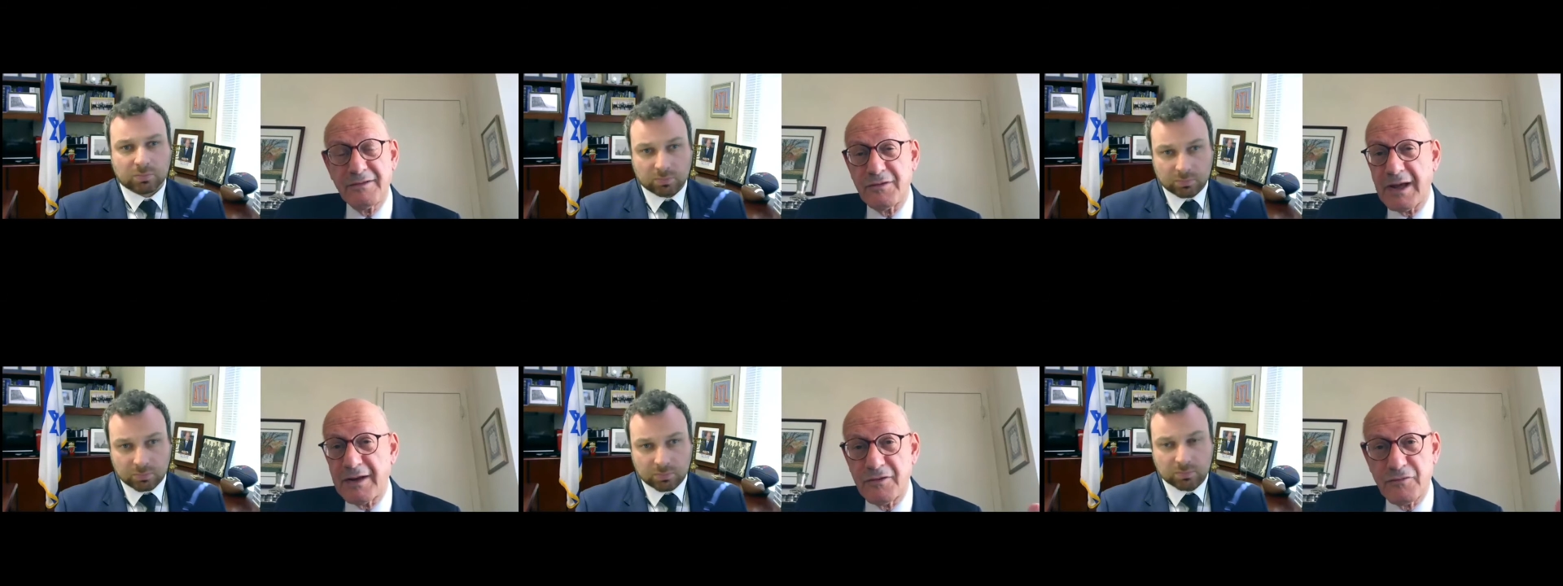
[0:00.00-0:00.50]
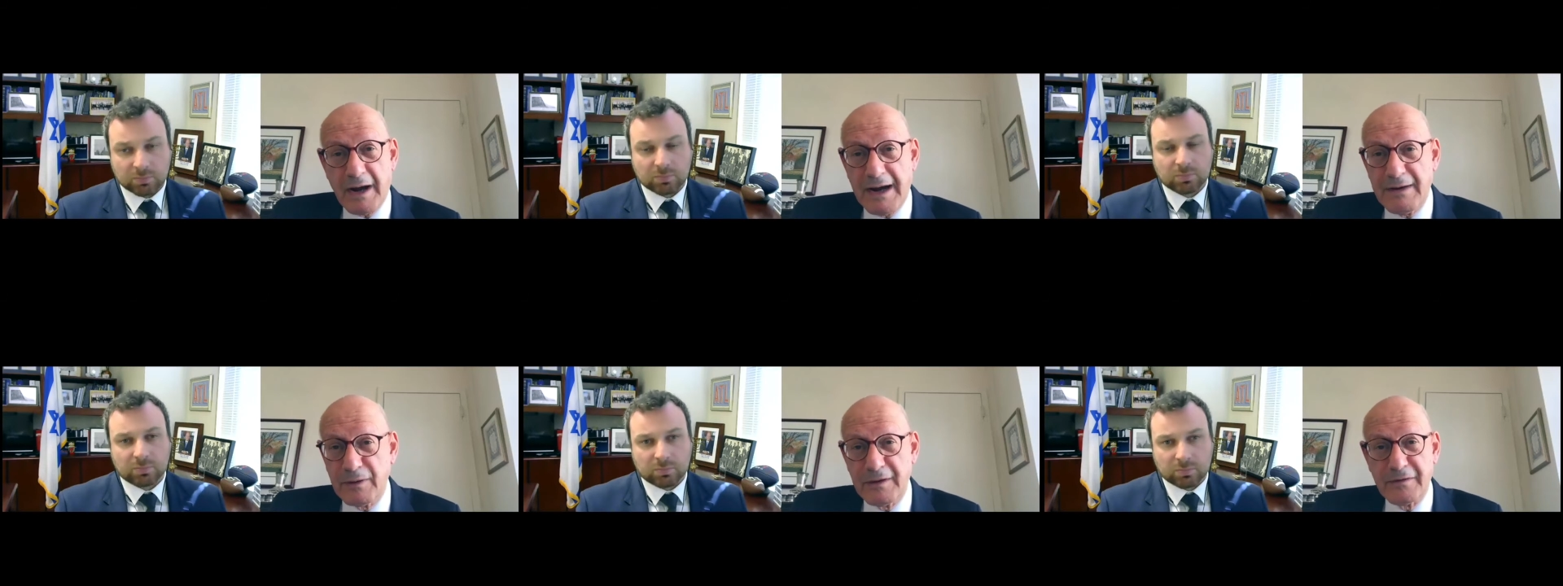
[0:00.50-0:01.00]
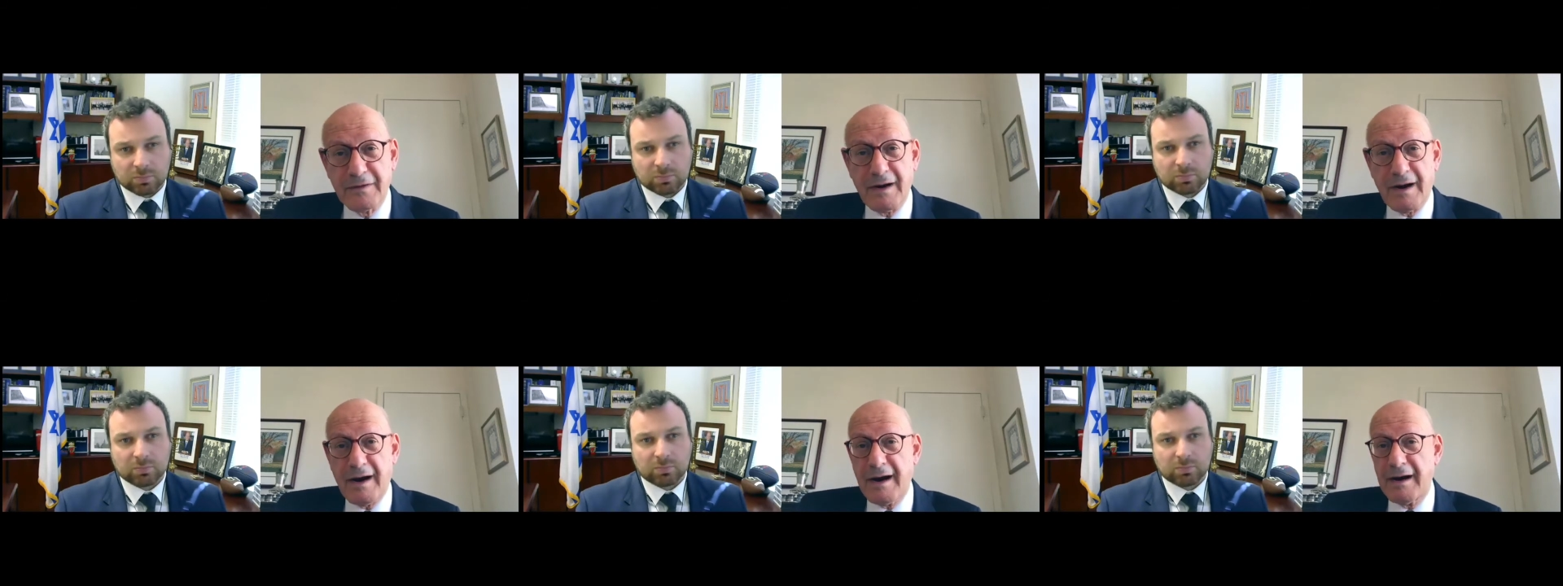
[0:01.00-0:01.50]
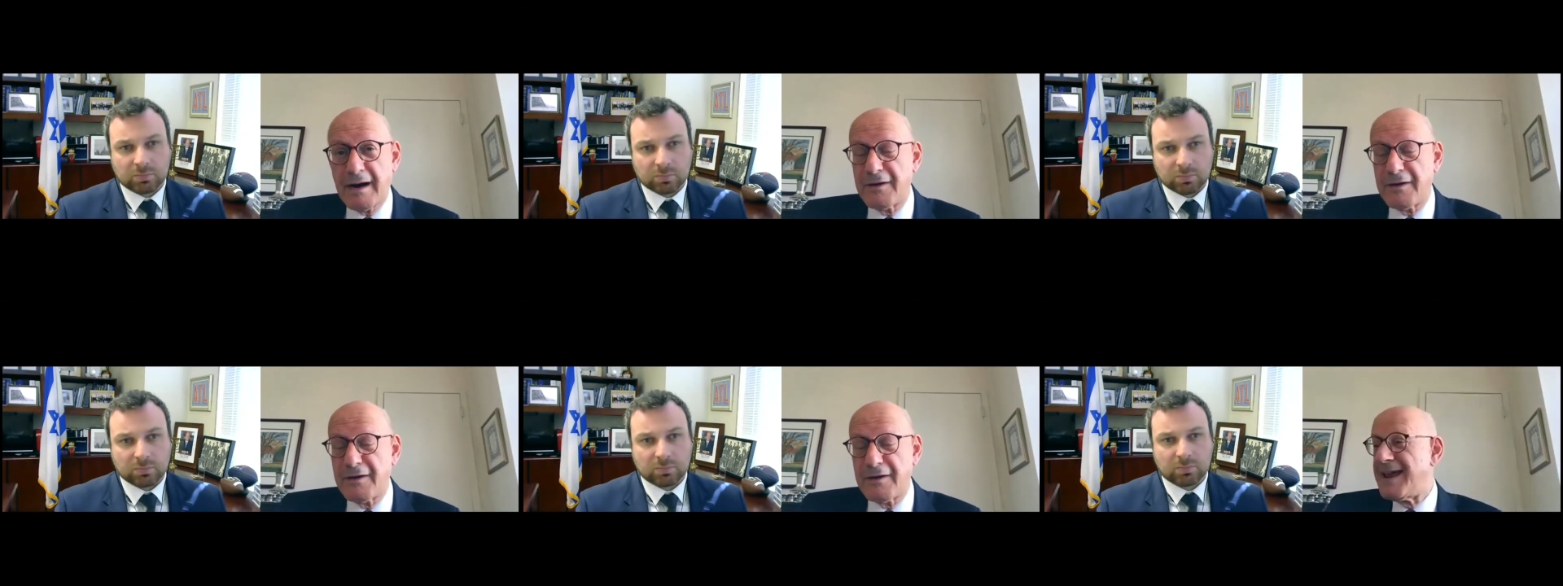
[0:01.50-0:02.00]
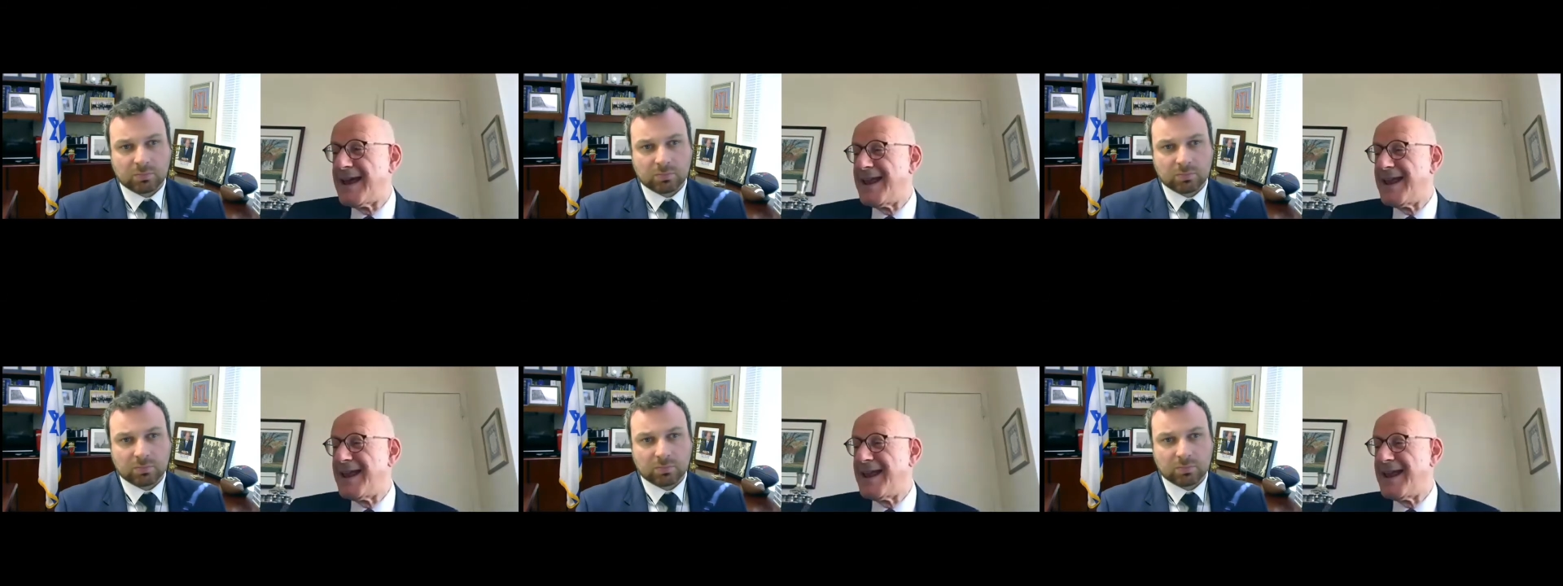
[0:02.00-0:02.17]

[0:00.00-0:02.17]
Speaker 1: and driverless cars and,